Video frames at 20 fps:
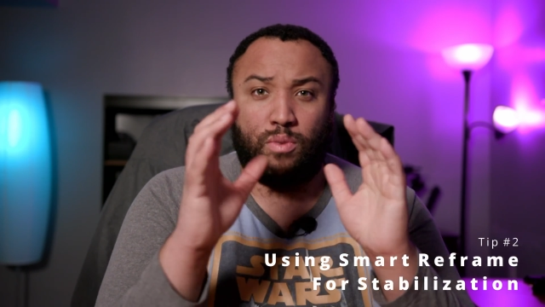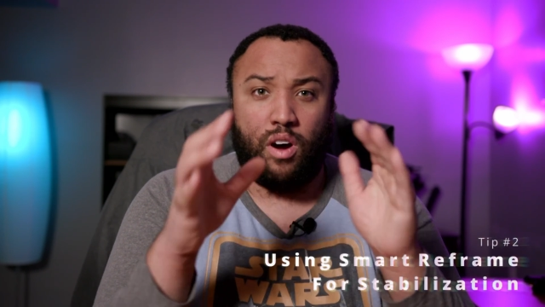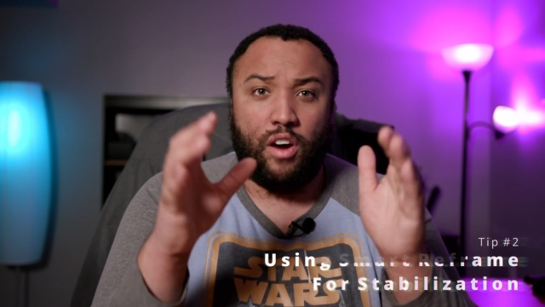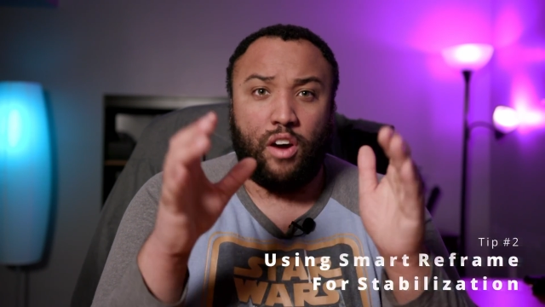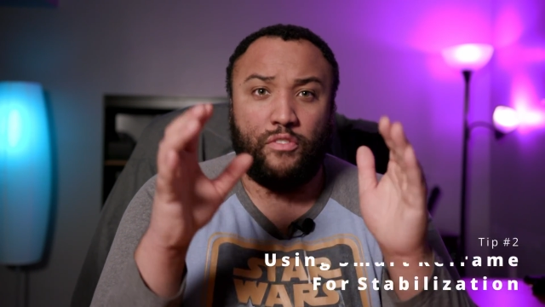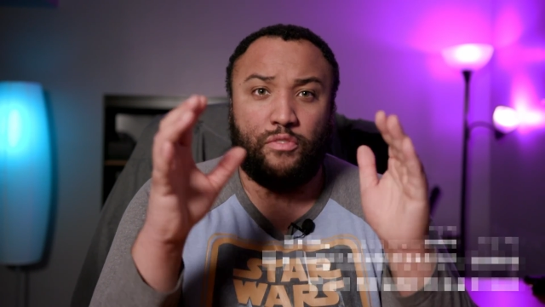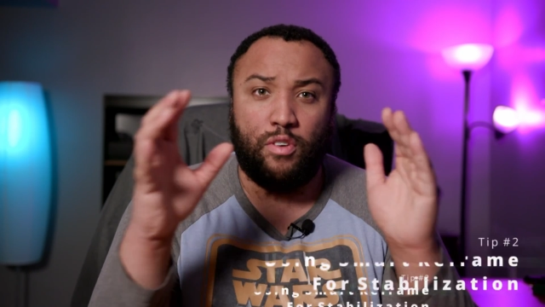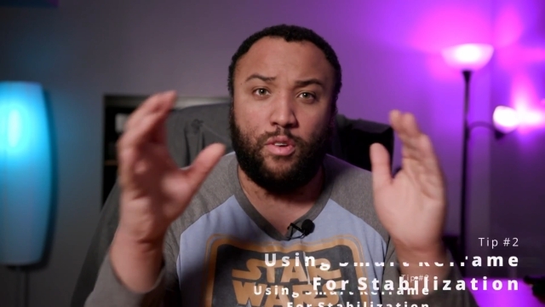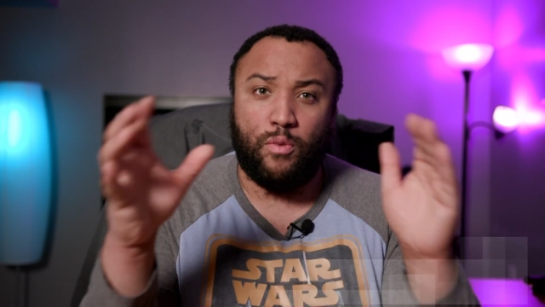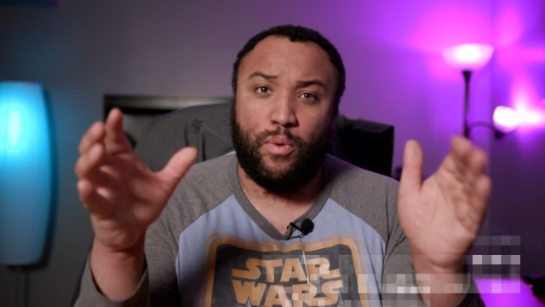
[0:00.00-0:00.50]

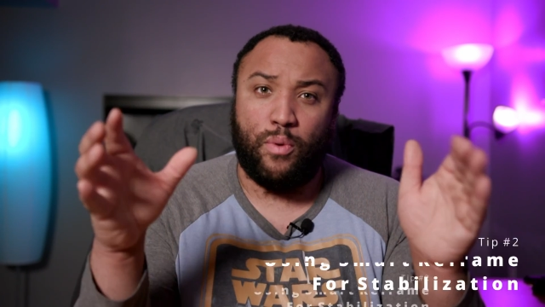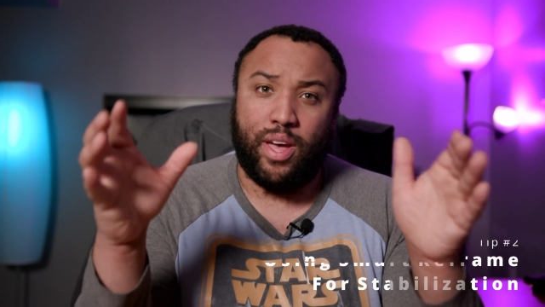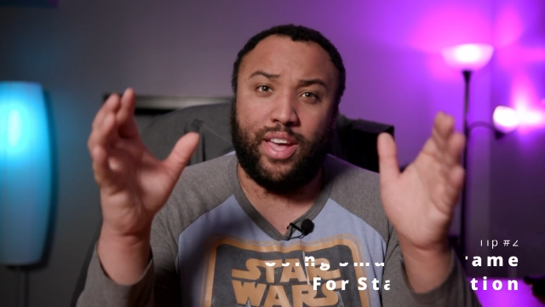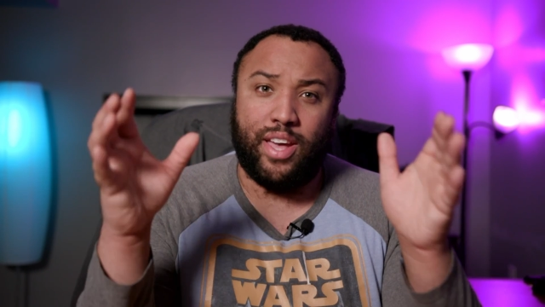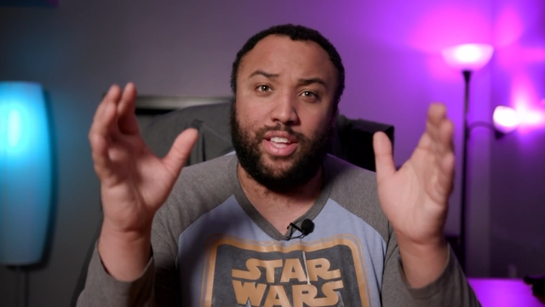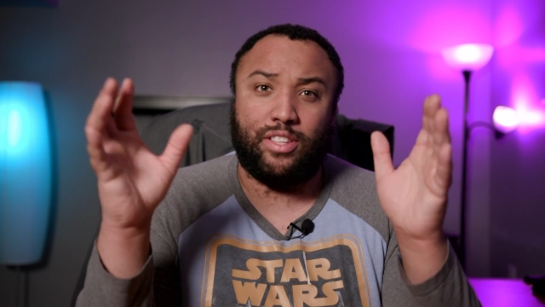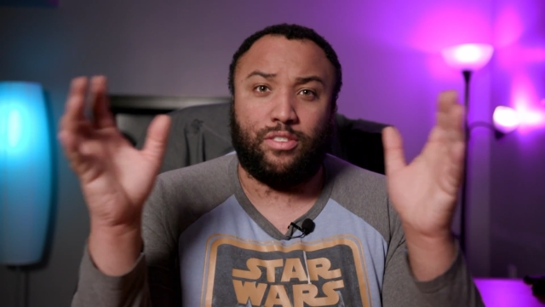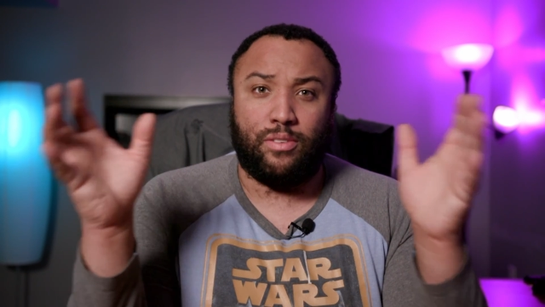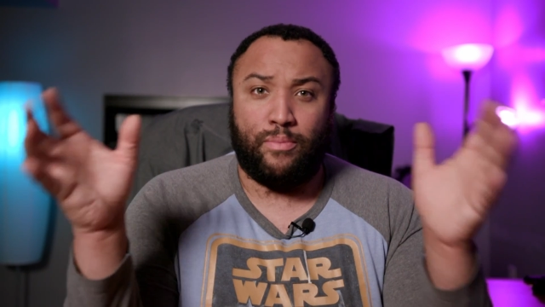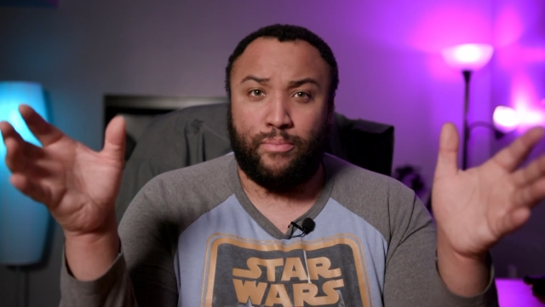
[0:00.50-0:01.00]
offer a
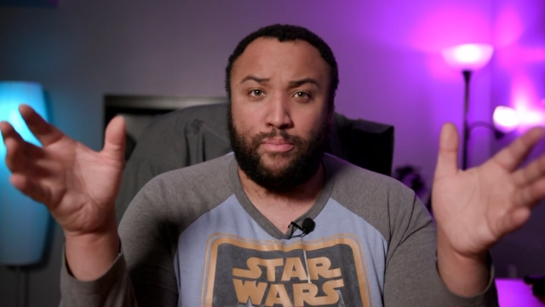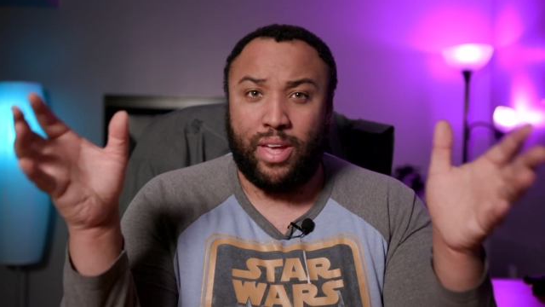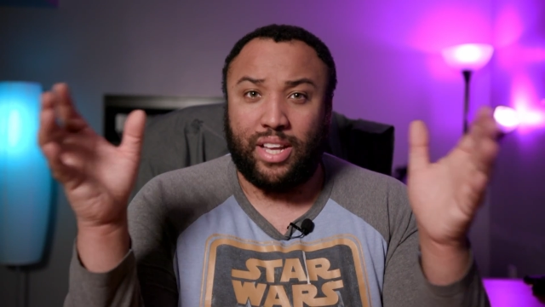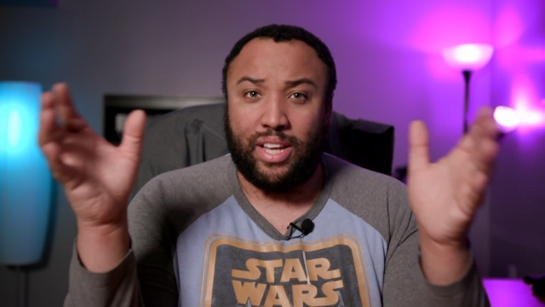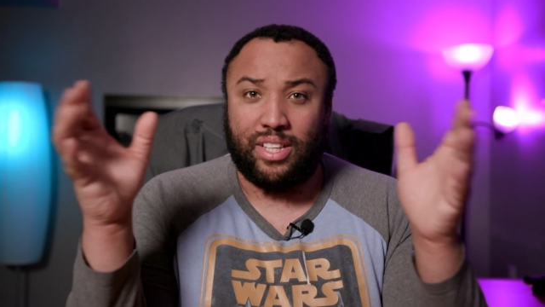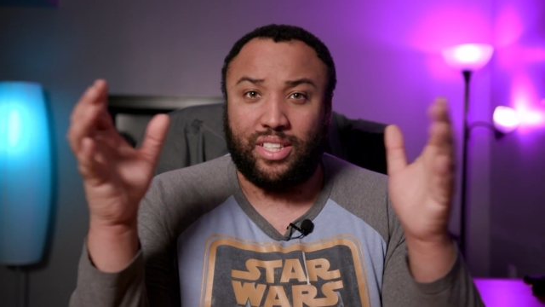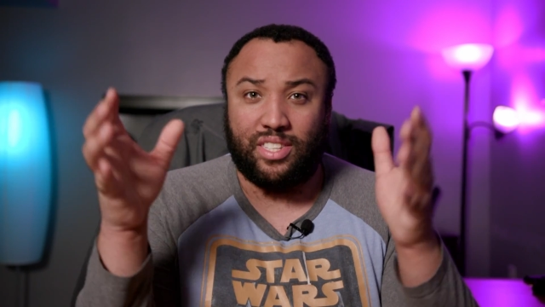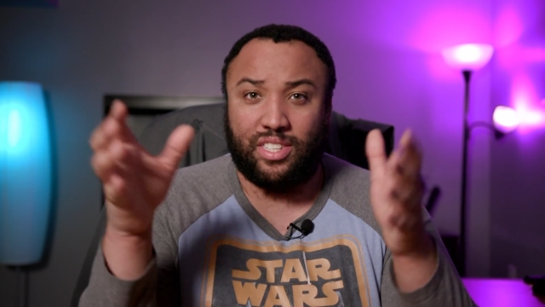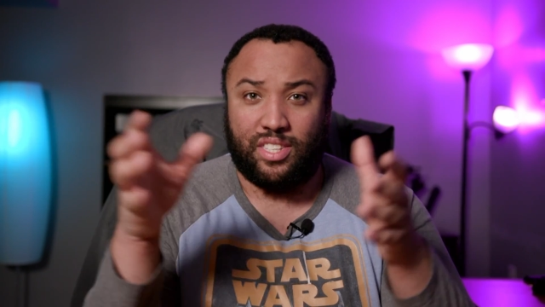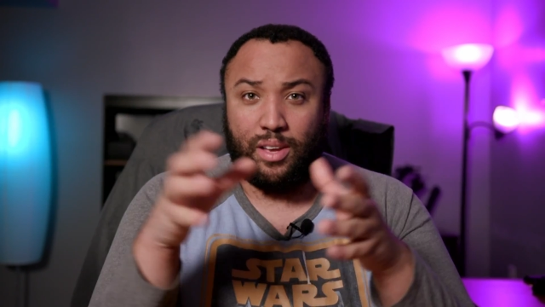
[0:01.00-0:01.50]
way to
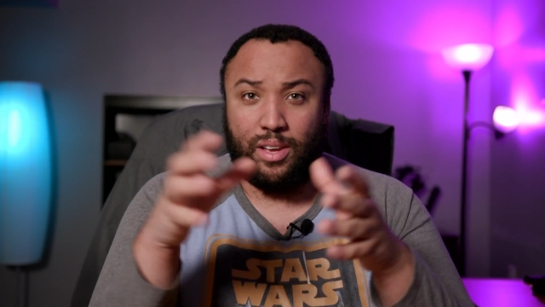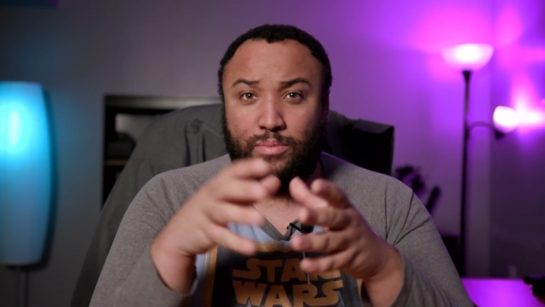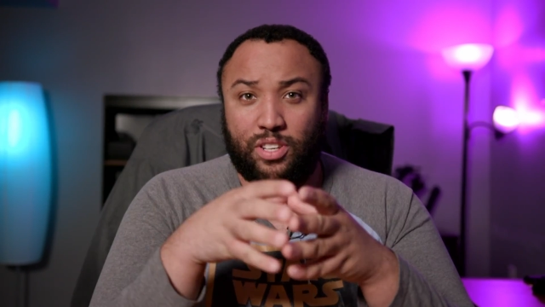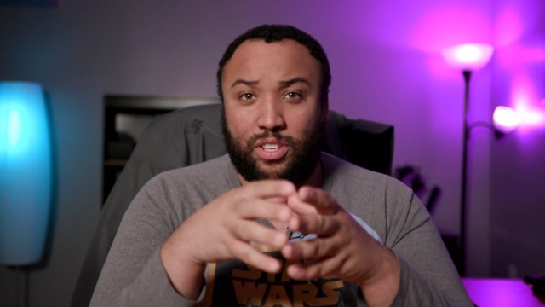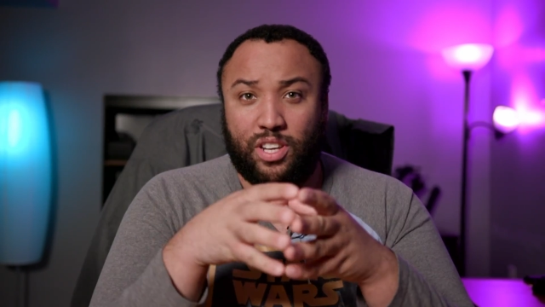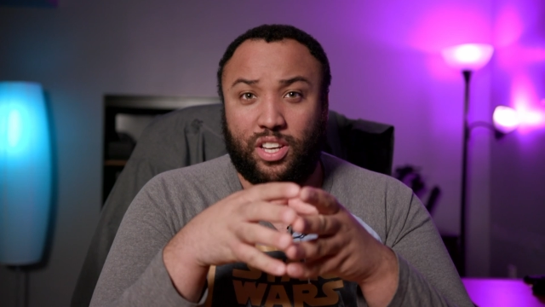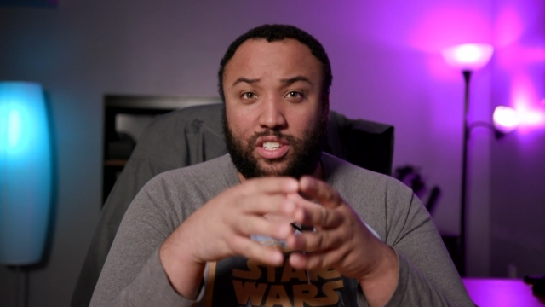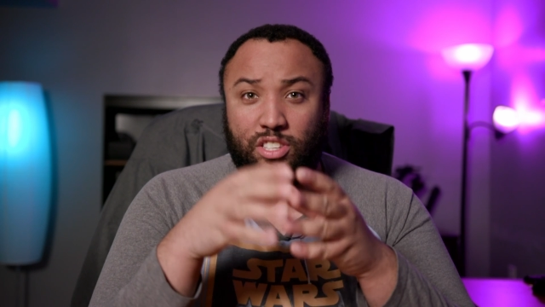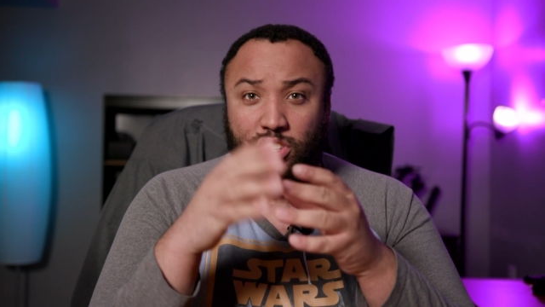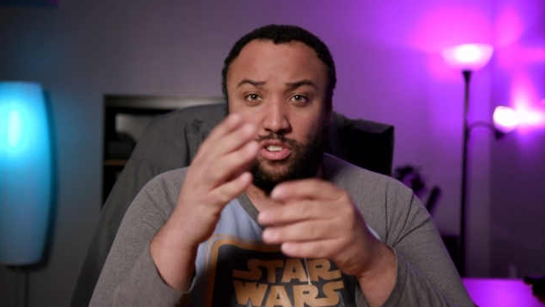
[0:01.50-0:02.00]
make the
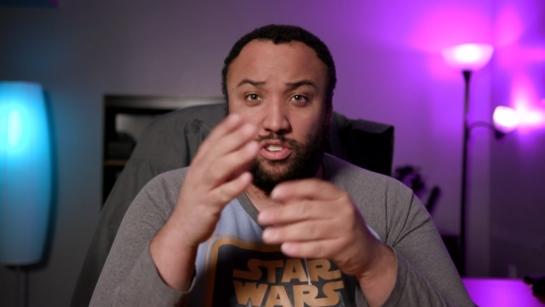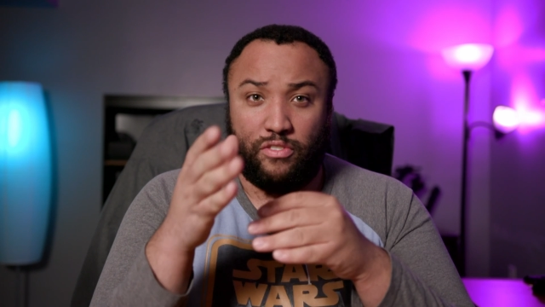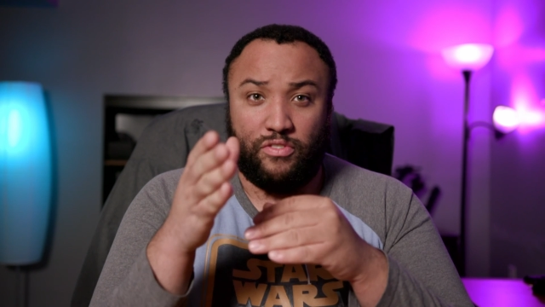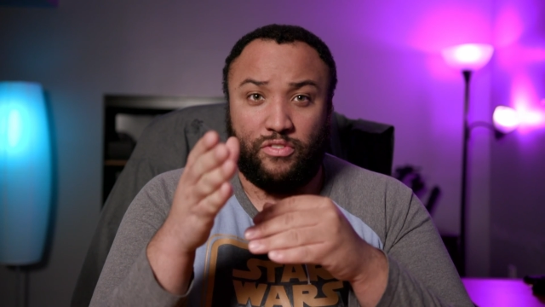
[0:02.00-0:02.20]
subjects you're